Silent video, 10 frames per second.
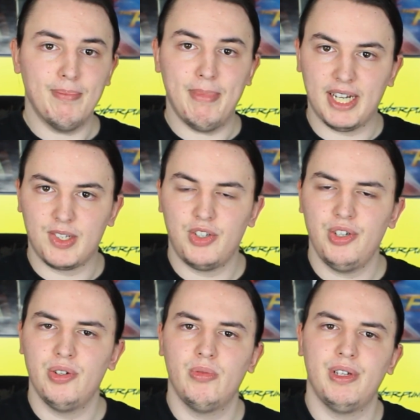Max
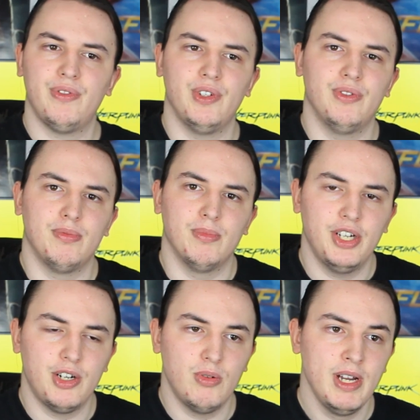Q, if you
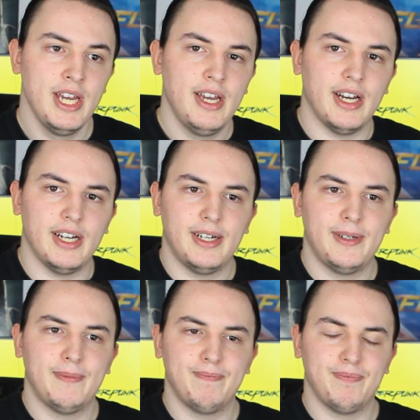know,
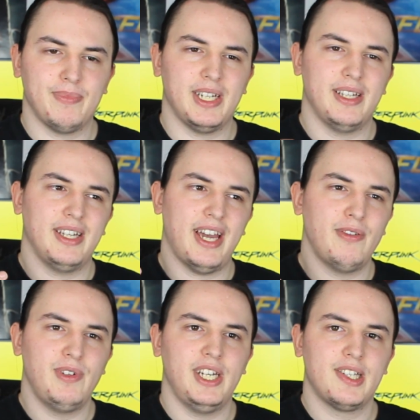um,
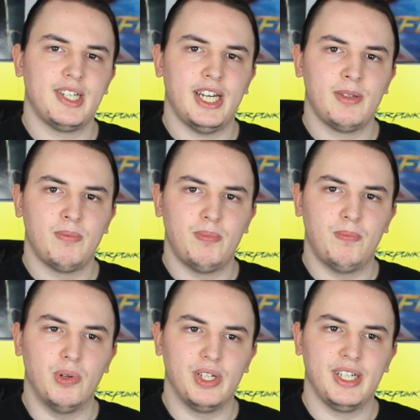Nvidia is not
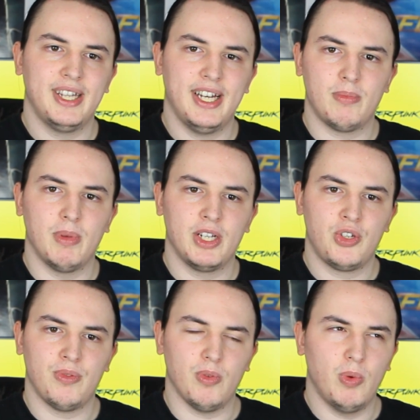putting that
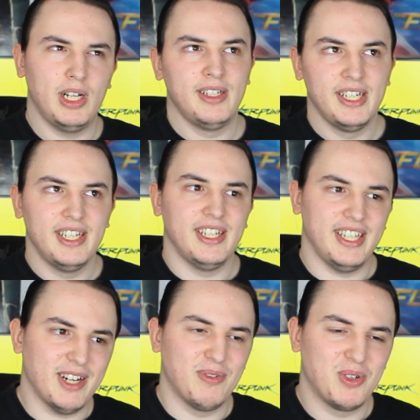much. Well,
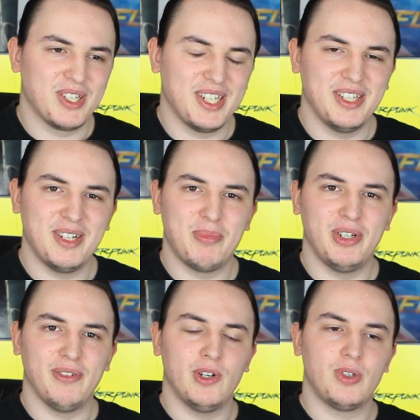yeah, of course, they're, they're
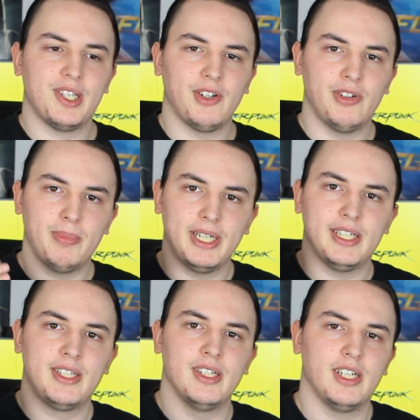putting focus on it, but
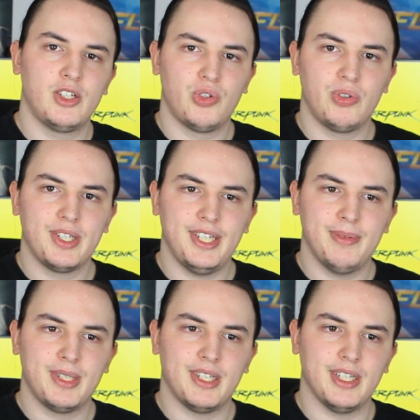it, it sure
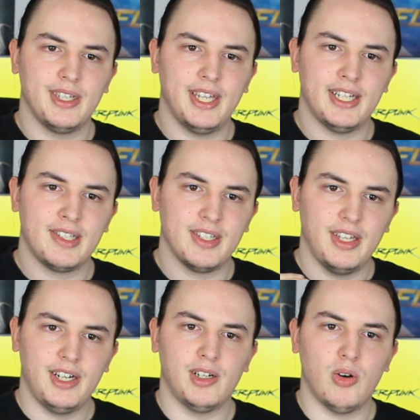seems uh, that
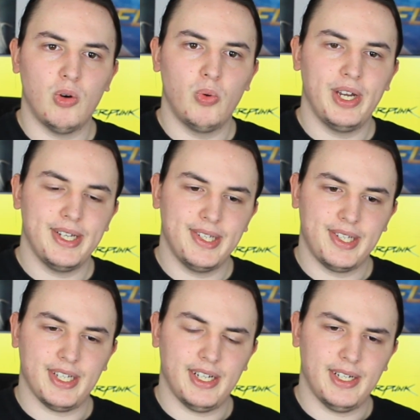they are
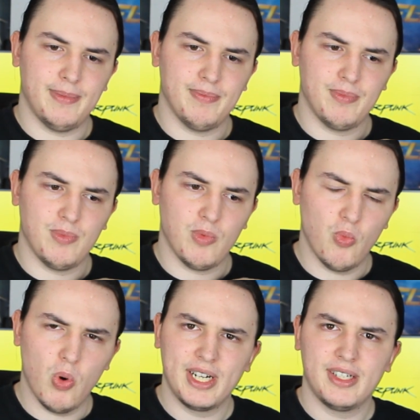always um,
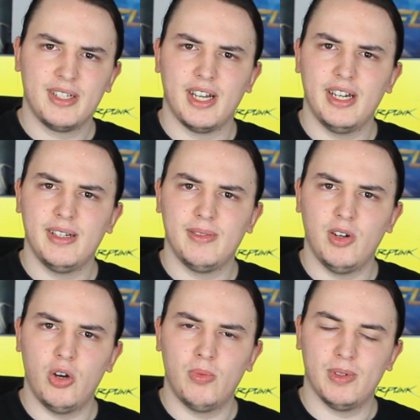one,
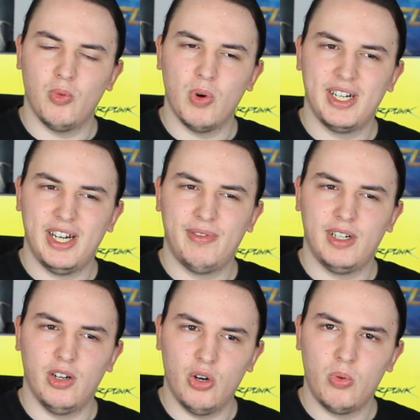low, one level
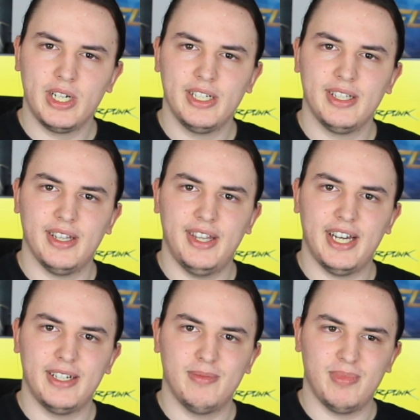lower
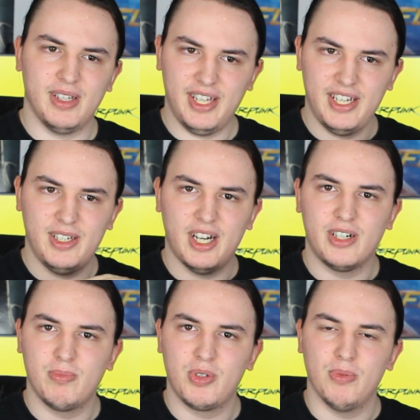than they
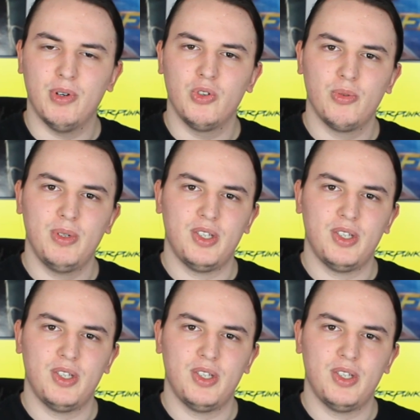are supposed to be.